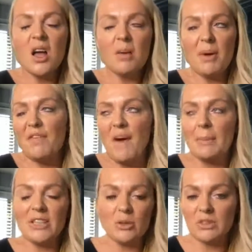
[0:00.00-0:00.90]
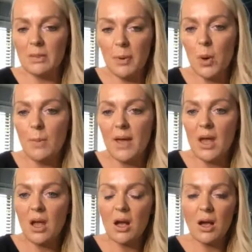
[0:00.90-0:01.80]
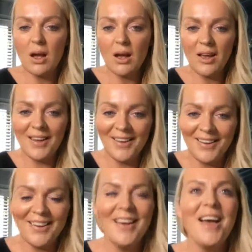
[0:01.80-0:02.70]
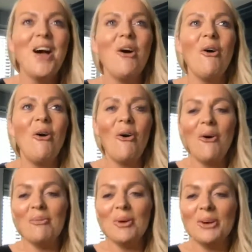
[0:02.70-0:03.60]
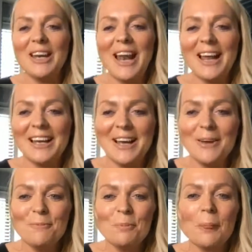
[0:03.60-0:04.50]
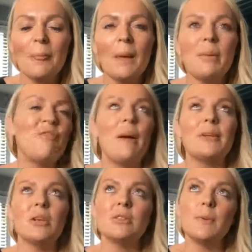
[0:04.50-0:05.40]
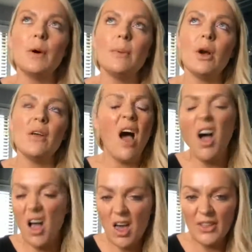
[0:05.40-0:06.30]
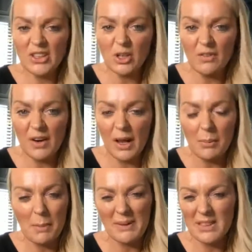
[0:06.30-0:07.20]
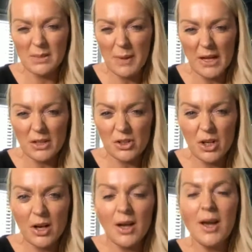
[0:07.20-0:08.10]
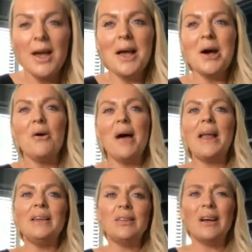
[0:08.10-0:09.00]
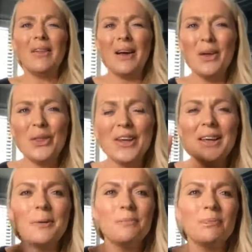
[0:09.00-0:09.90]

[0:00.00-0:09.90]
my family don't support me, or morning, Hannah, my family don't support me, or they don't even like my business page, or anything like that, I think